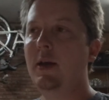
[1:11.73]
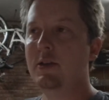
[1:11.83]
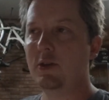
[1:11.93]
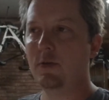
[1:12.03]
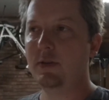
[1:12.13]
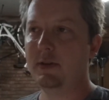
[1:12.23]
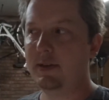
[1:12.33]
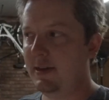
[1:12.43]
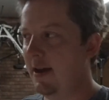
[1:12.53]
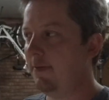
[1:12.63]
So
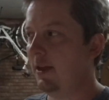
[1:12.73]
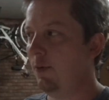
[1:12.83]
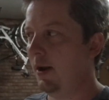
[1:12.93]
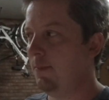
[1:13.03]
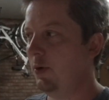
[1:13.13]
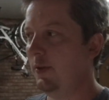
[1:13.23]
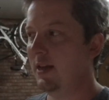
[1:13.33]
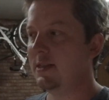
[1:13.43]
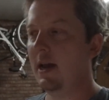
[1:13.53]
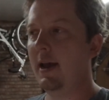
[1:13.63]
definitely when I'm doing
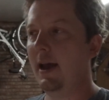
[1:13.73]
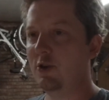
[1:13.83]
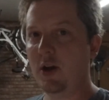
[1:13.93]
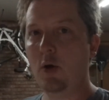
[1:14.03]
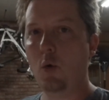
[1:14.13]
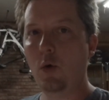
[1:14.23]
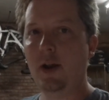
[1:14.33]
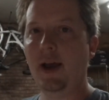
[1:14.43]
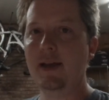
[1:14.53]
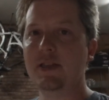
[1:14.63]
this, I try to
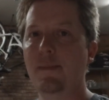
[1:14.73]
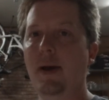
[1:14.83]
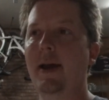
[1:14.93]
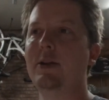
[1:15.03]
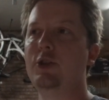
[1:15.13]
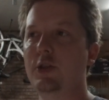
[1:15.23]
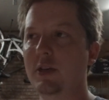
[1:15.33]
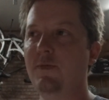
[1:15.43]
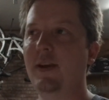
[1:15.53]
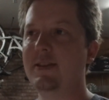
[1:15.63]
organize it by
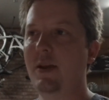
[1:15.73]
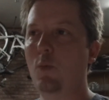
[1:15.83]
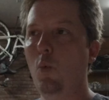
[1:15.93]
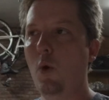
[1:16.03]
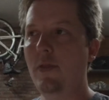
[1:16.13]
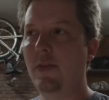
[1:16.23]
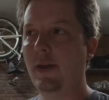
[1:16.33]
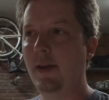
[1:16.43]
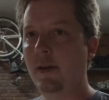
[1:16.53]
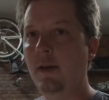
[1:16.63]
just fixing one
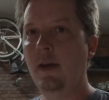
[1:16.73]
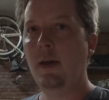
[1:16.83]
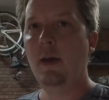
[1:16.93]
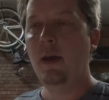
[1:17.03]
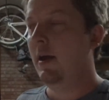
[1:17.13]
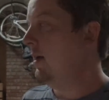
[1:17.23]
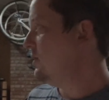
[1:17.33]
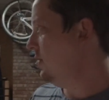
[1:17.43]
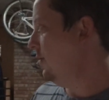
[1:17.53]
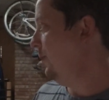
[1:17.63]
thing.
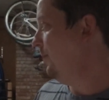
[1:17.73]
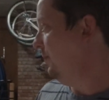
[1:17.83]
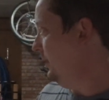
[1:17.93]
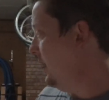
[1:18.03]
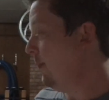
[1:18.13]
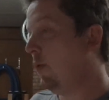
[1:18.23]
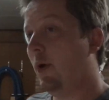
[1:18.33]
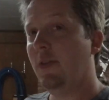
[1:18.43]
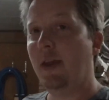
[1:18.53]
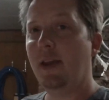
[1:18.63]
So
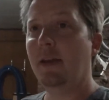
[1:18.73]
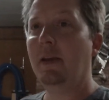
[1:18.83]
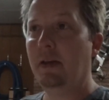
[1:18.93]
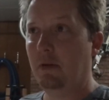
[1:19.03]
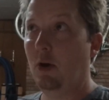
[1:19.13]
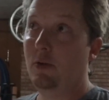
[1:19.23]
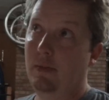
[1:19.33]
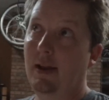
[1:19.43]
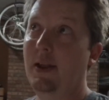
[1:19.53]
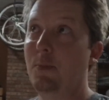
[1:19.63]
number
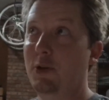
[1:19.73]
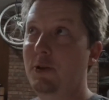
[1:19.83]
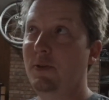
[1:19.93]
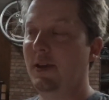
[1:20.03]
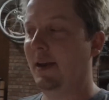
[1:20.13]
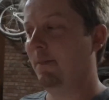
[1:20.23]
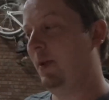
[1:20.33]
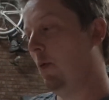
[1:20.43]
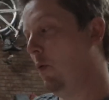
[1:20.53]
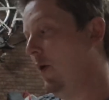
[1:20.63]
2 thing,
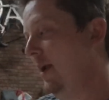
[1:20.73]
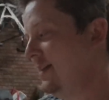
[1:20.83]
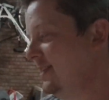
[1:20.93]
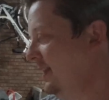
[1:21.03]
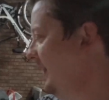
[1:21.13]
number 1, I said in the